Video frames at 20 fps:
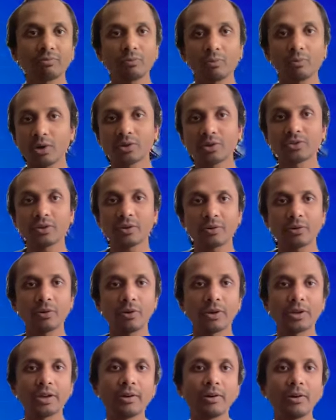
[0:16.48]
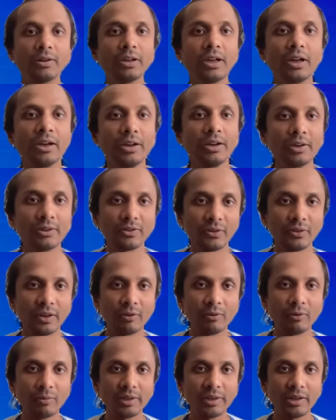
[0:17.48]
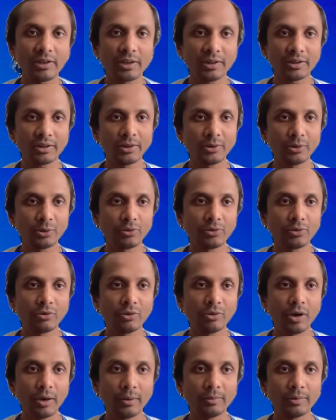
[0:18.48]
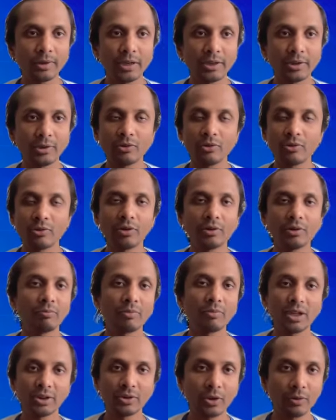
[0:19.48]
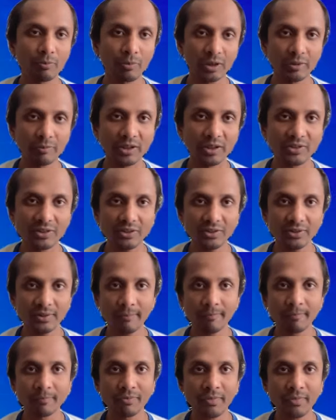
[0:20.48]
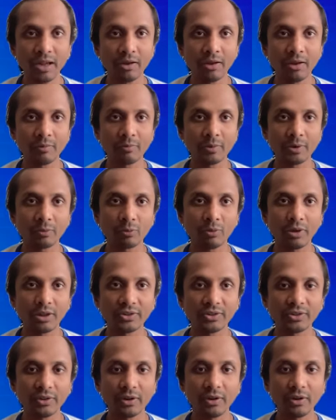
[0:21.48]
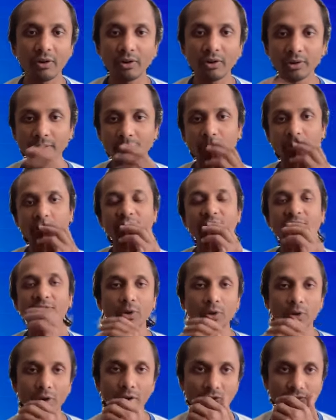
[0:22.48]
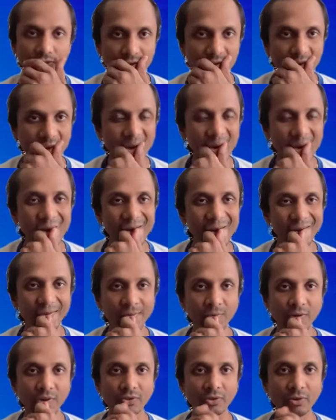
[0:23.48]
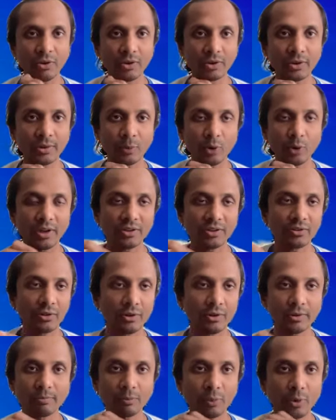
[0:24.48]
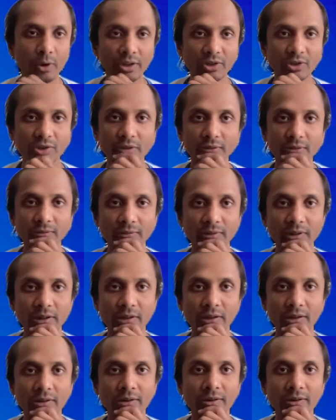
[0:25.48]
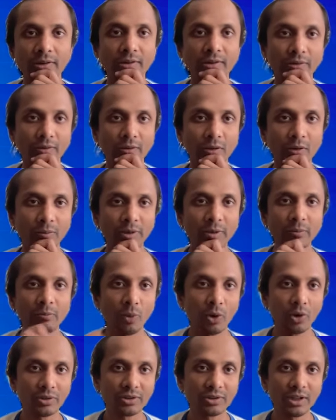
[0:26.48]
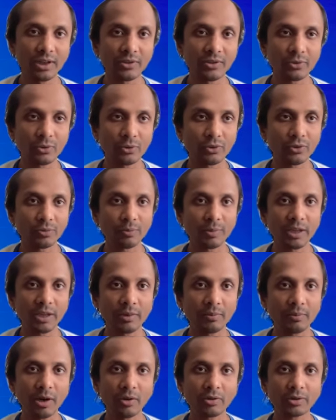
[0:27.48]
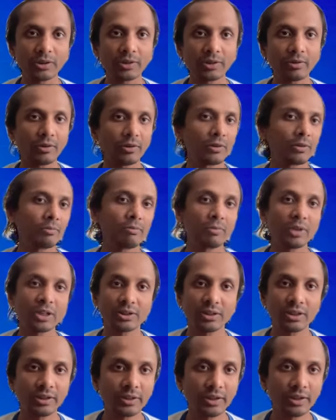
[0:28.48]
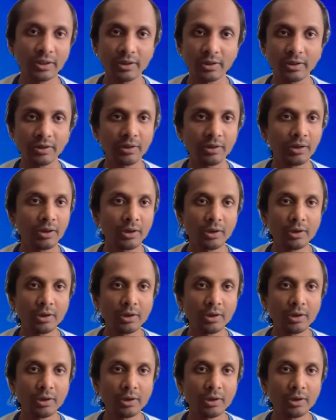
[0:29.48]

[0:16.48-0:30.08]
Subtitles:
works are going on. So there will be nothing to update you on month basis. But once all the products are launched and once all the products are in production, then there will be more things to speak about it on monthly